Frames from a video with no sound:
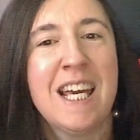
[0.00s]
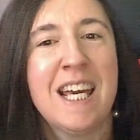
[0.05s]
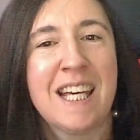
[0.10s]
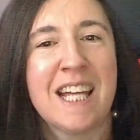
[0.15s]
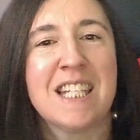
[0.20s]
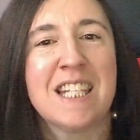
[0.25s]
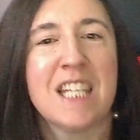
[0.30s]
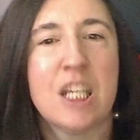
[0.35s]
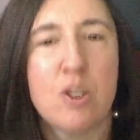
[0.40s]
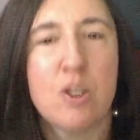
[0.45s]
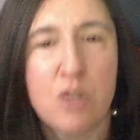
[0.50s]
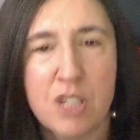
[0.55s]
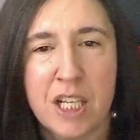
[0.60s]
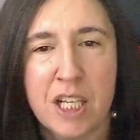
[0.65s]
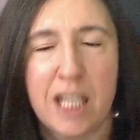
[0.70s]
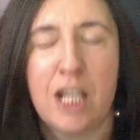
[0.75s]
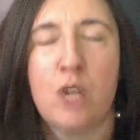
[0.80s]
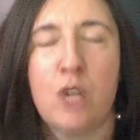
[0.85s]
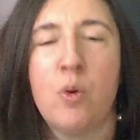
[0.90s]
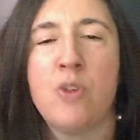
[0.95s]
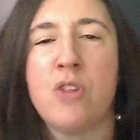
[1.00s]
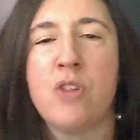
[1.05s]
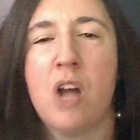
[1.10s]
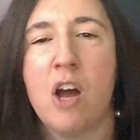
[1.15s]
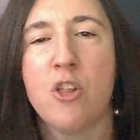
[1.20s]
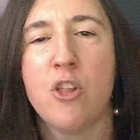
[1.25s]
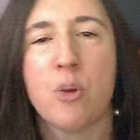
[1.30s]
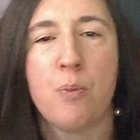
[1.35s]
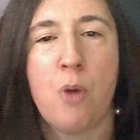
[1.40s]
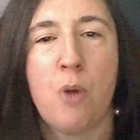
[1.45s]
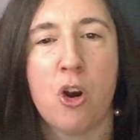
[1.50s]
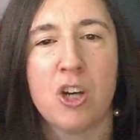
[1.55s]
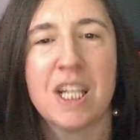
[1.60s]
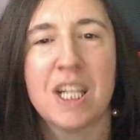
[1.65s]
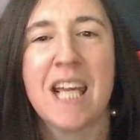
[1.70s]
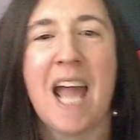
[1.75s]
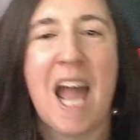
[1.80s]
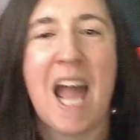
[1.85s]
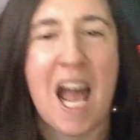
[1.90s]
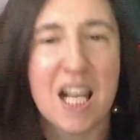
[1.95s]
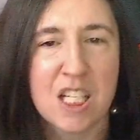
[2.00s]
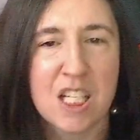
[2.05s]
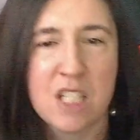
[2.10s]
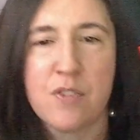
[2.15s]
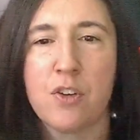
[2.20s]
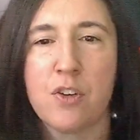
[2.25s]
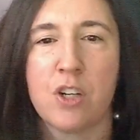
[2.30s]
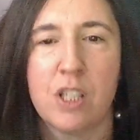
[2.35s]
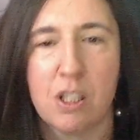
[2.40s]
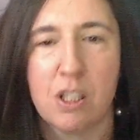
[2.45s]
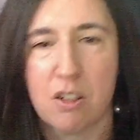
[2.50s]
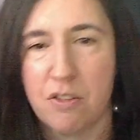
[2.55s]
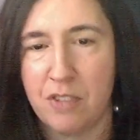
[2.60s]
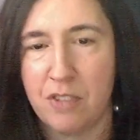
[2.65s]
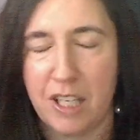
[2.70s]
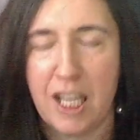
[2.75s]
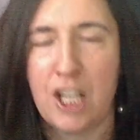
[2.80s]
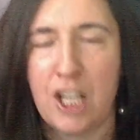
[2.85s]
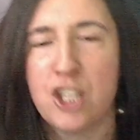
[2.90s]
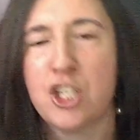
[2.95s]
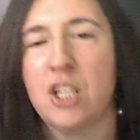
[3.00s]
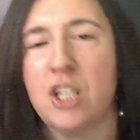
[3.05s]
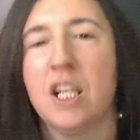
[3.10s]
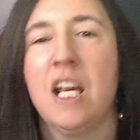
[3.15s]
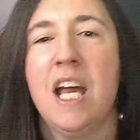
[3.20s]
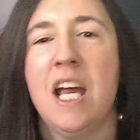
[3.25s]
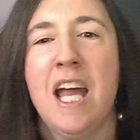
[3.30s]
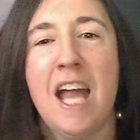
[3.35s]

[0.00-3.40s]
gets irritated when the other party asks for clarification.